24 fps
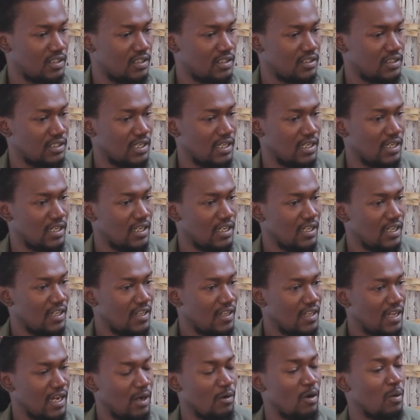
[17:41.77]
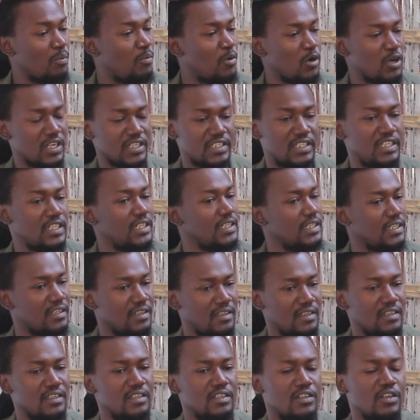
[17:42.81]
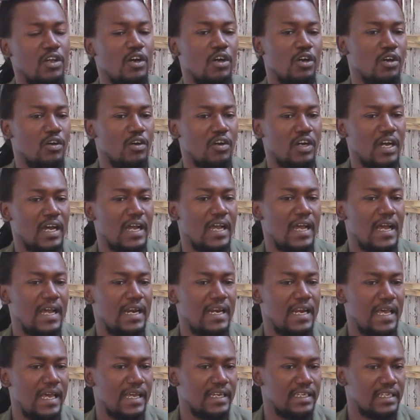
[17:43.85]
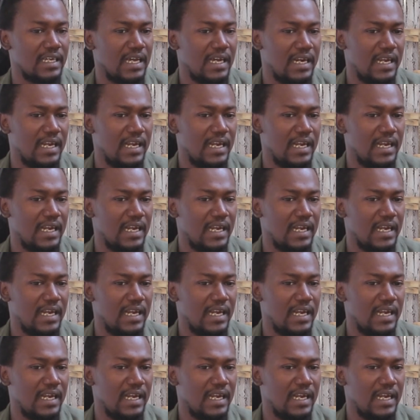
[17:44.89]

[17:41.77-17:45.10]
So we mean he, borders, he makes sure all those no, things are in, I, I in like, place.